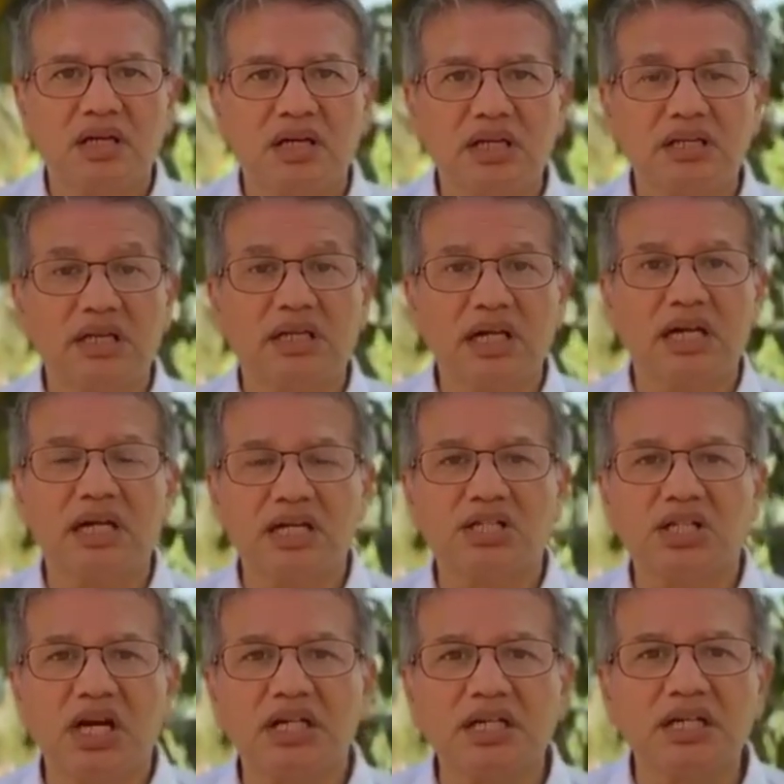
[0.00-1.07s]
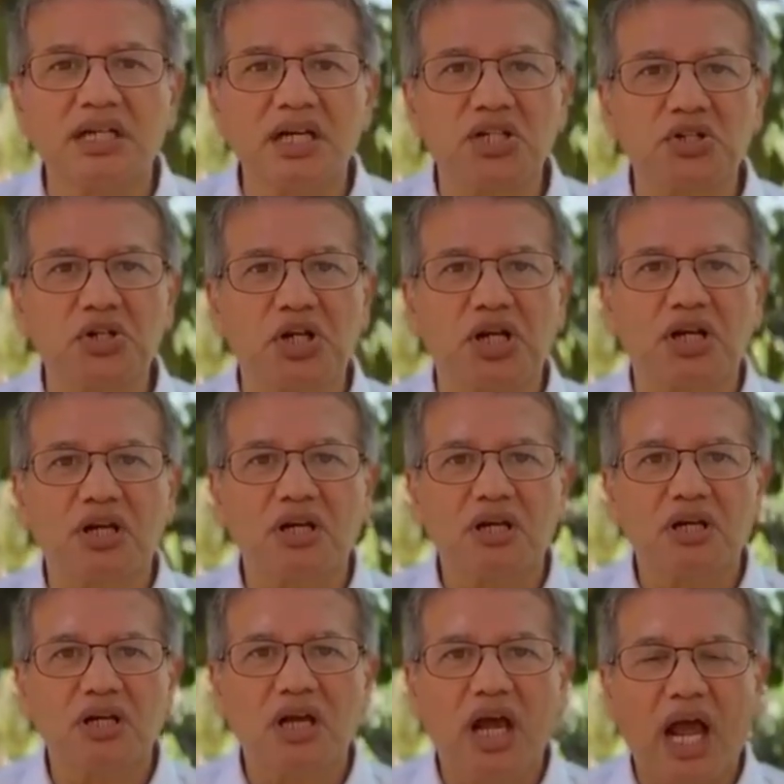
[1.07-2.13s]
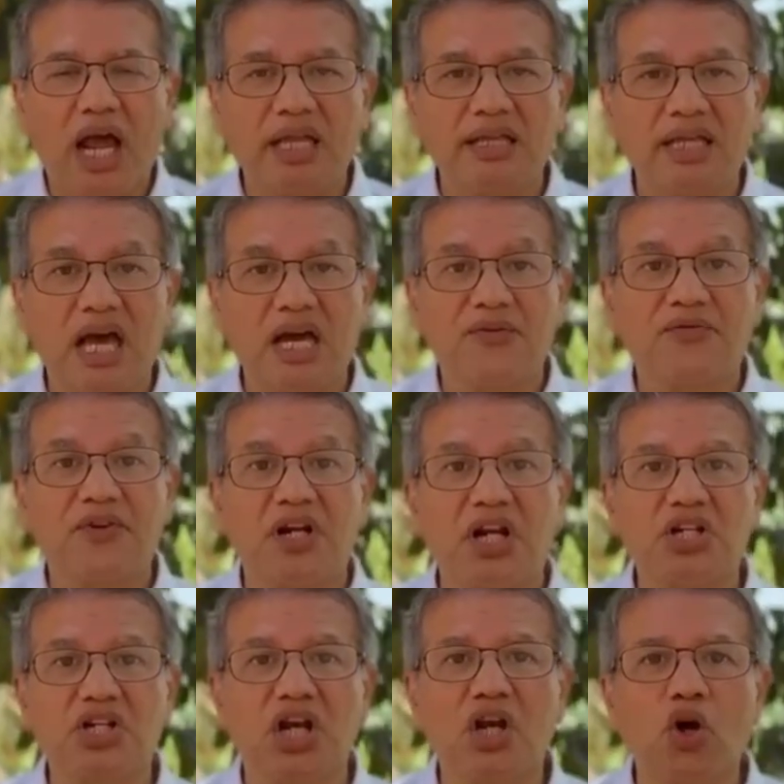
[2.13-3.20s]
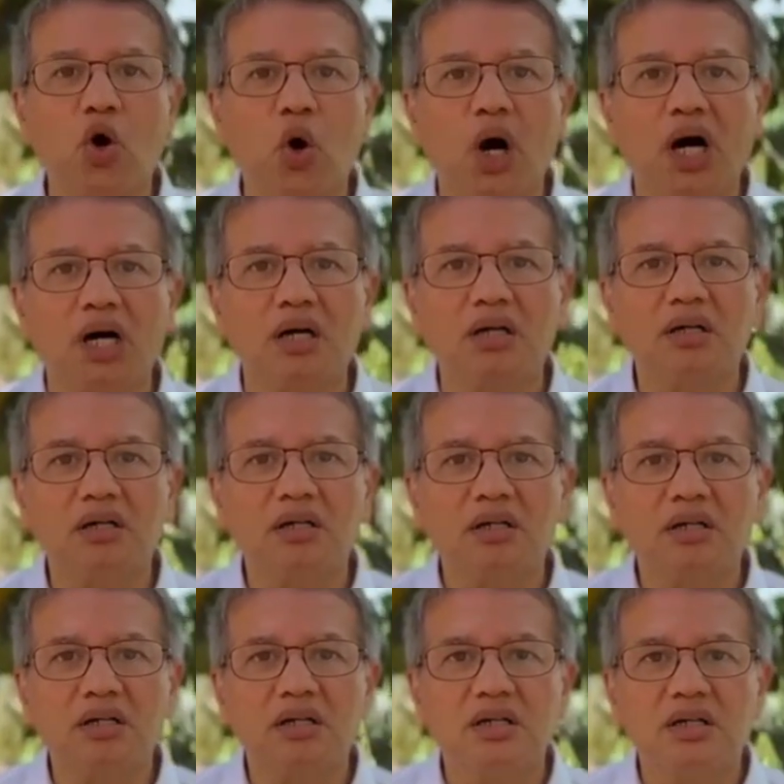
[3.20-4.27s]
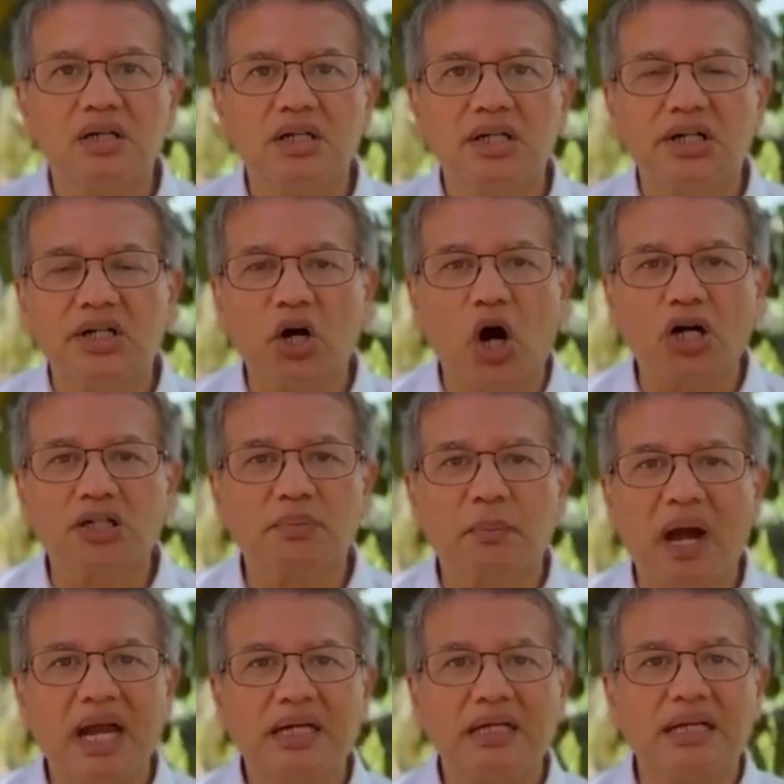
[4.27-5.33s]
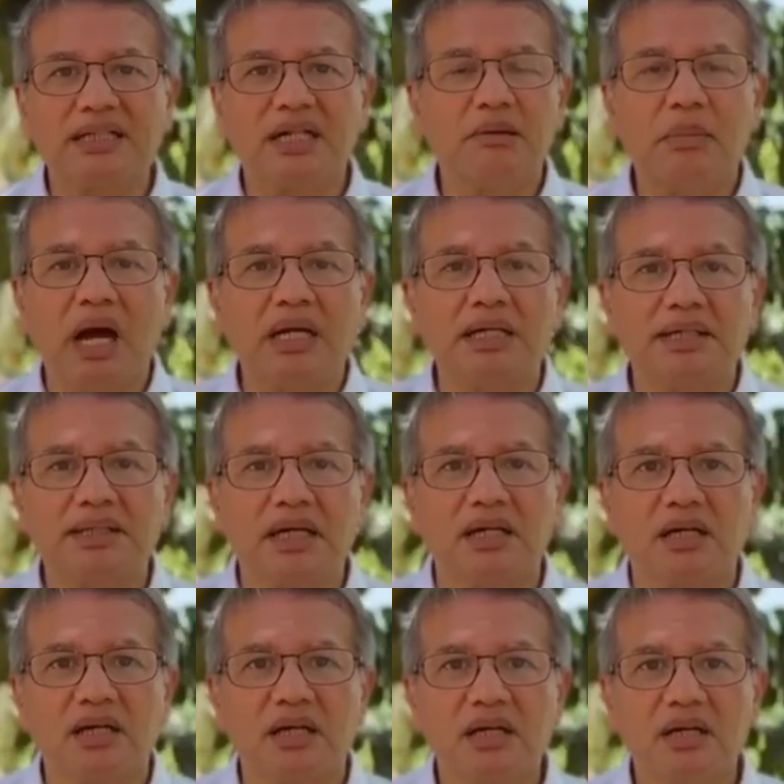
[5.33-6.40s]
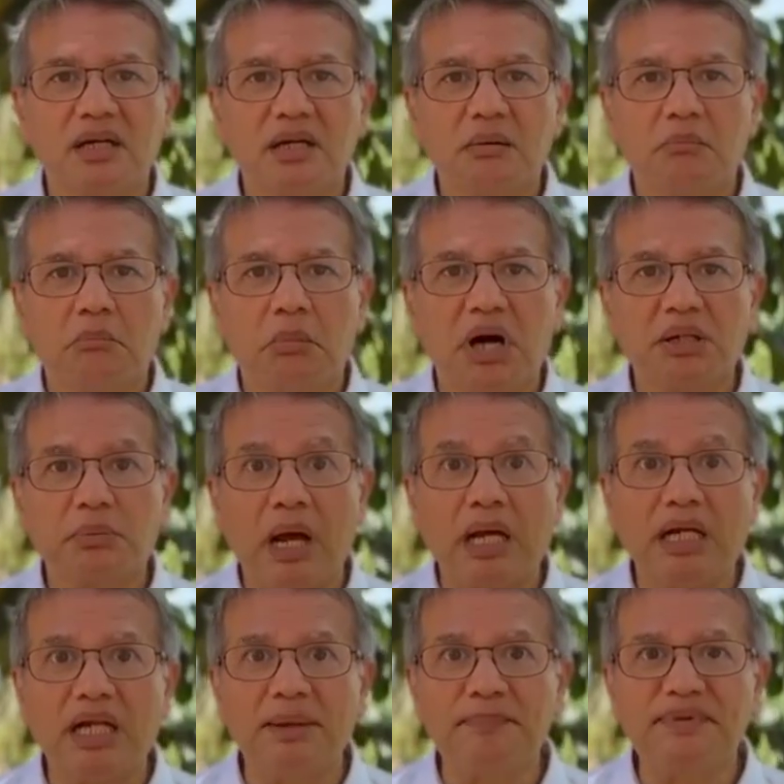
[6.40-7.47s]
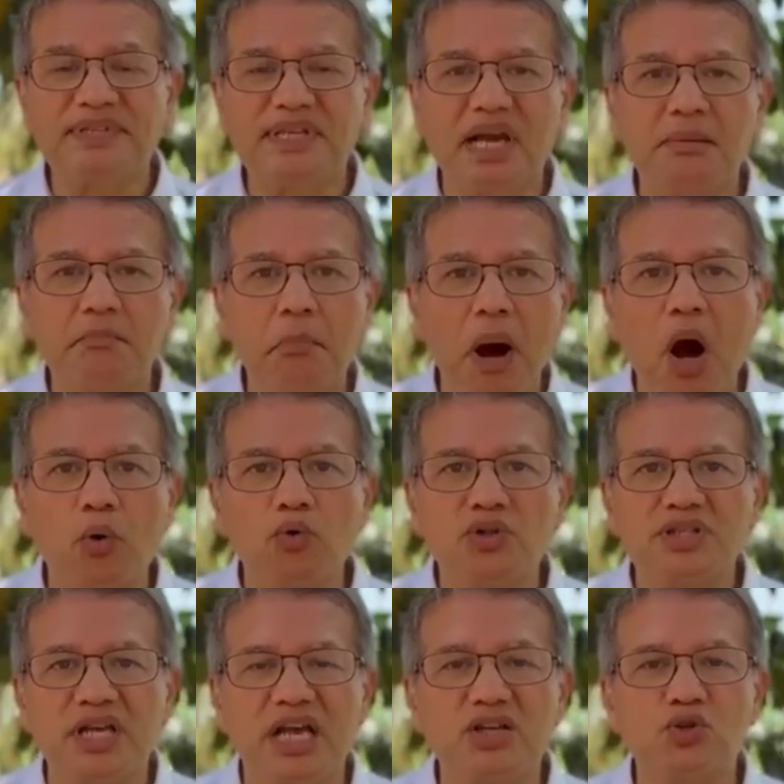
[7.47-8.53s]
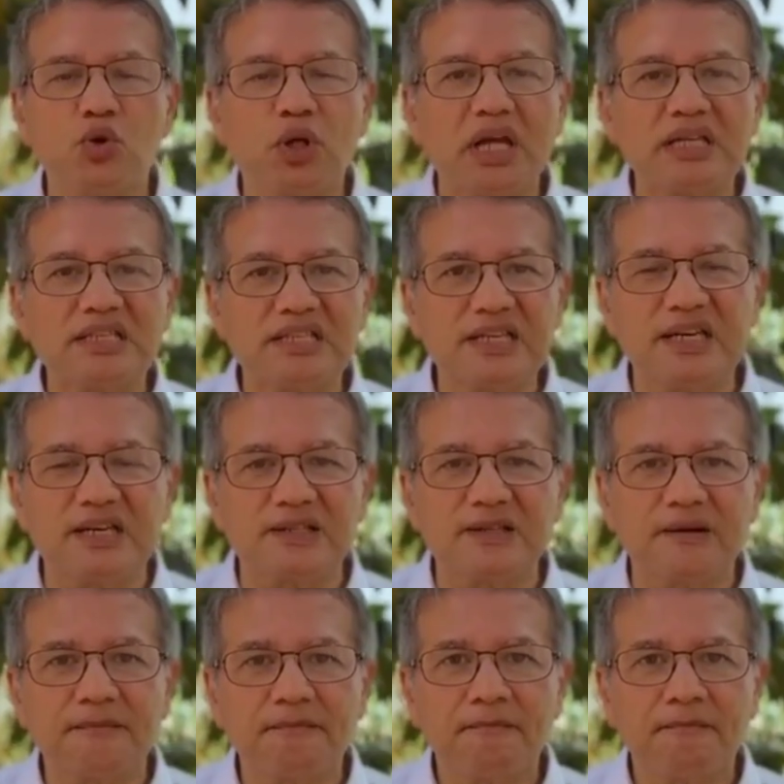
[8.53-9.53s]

in the real estate industry, and they are finishing Goa not by little, but by leaps and bounds, as you can see it.